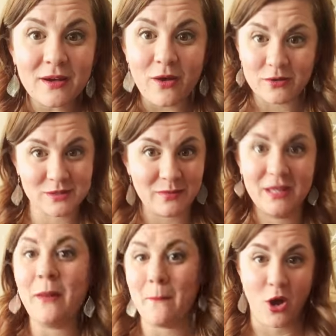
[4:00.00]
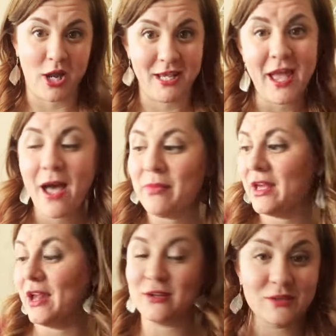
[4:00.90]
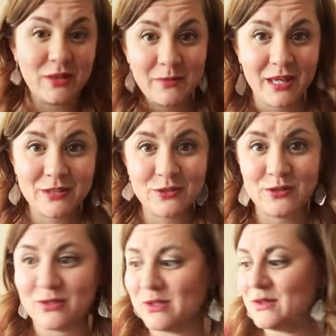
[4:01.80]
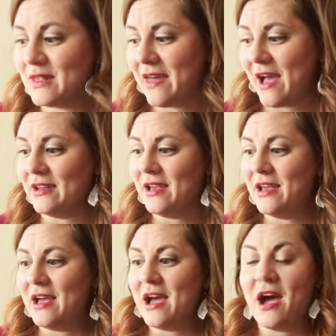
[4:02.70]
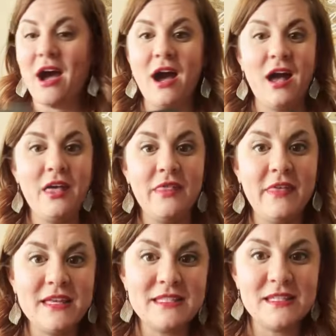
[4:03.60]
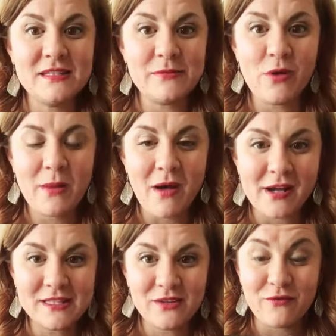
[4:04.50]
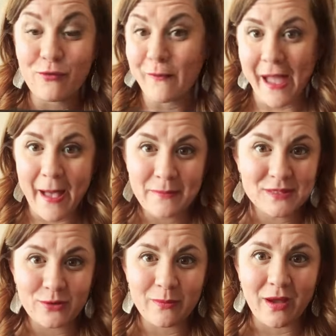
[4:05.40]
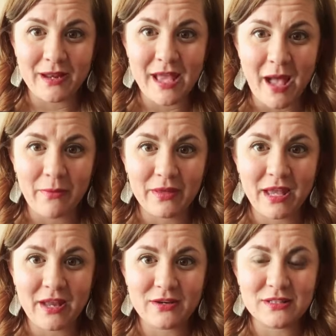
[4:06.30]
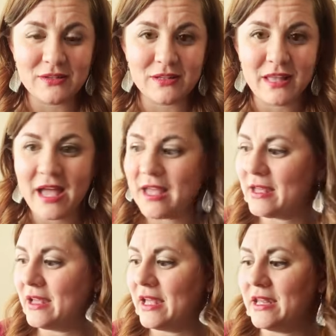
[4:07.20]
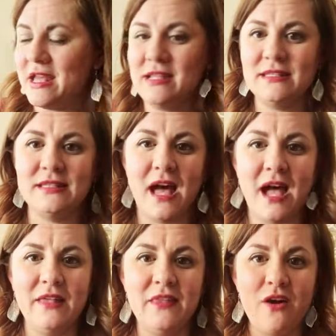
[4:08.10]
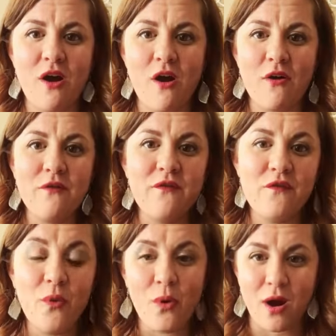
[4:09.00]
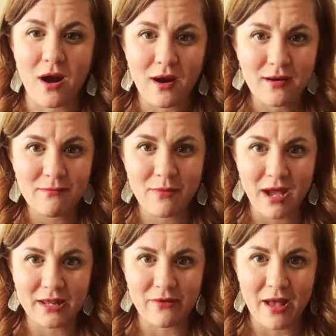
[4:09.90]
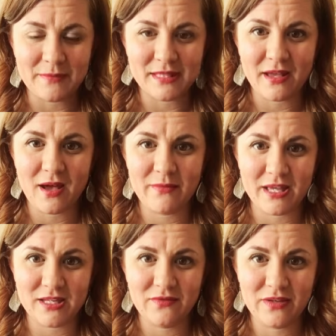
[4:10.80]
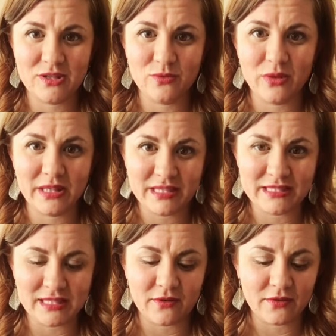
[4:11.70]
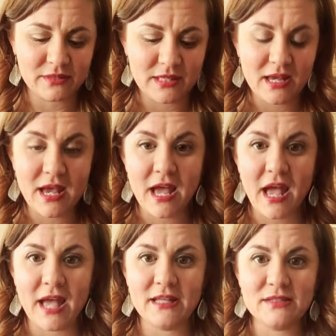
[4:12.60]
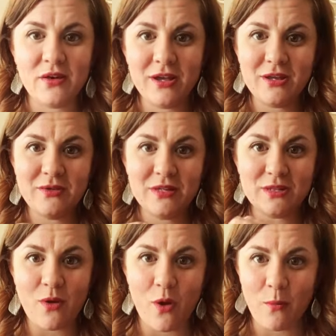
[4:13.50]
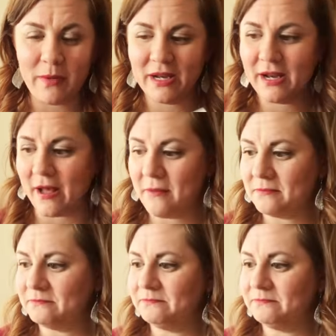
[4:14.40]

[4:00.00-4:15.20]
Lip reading: ultimate body applicator. So let me introduce you to that. This is what a box of wraps or body applicators look like. And inside there are 4 body wraps. They come individually sealed. And so all you do is you open it up